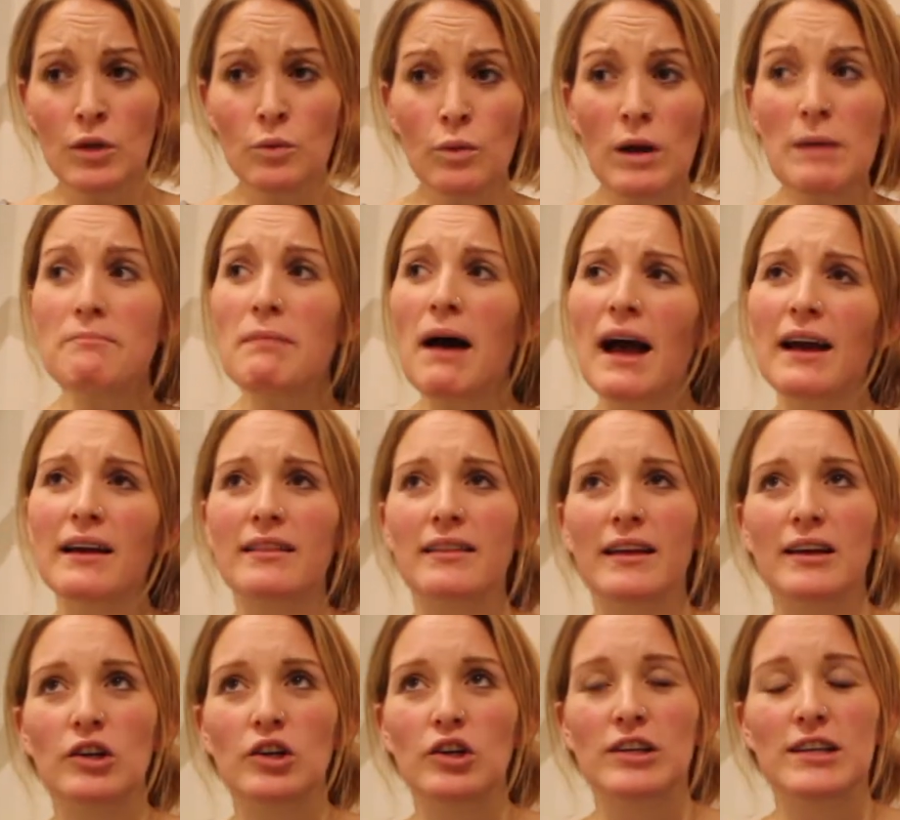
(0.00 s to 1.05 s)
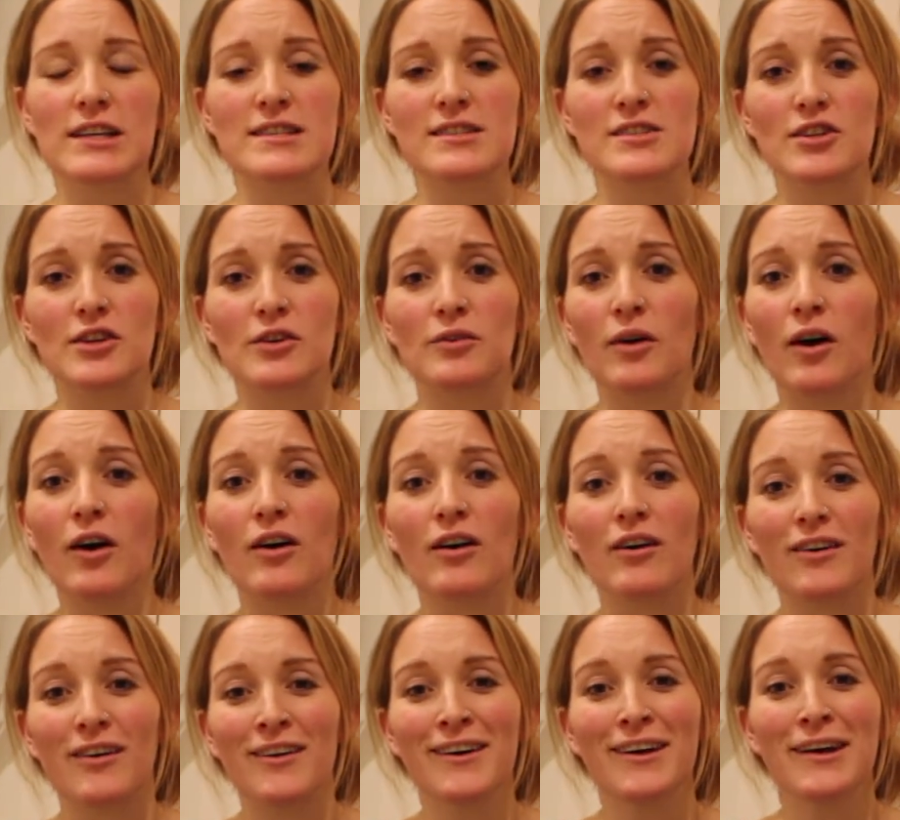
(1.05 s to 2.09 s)
We're back, thank goodness, to
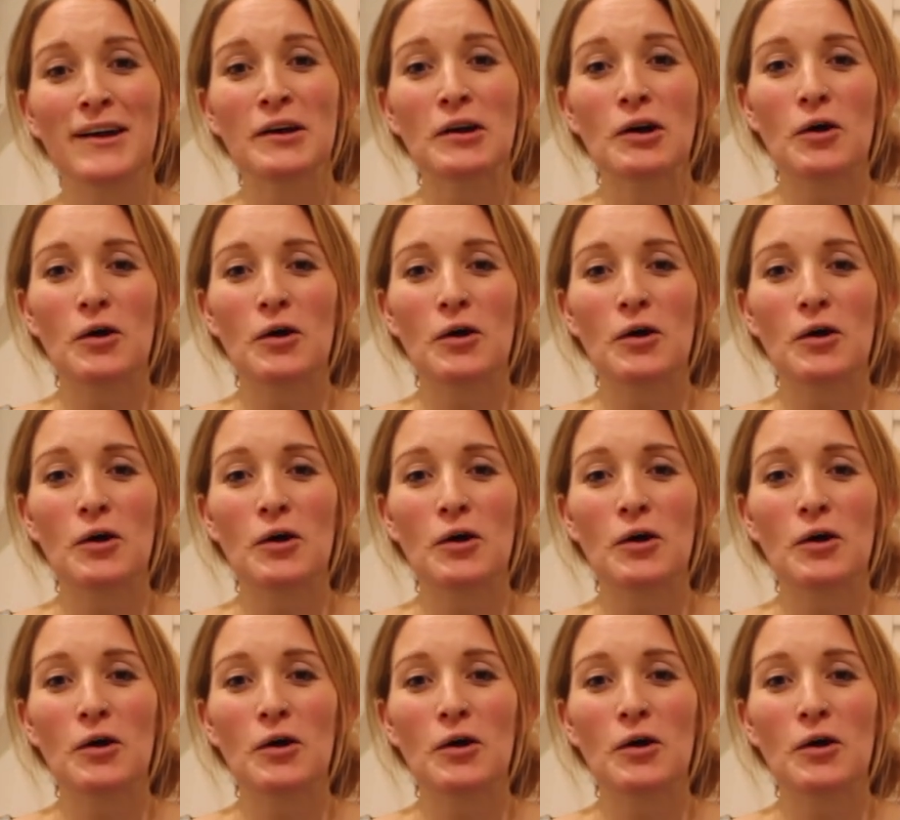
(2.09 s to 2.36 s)
our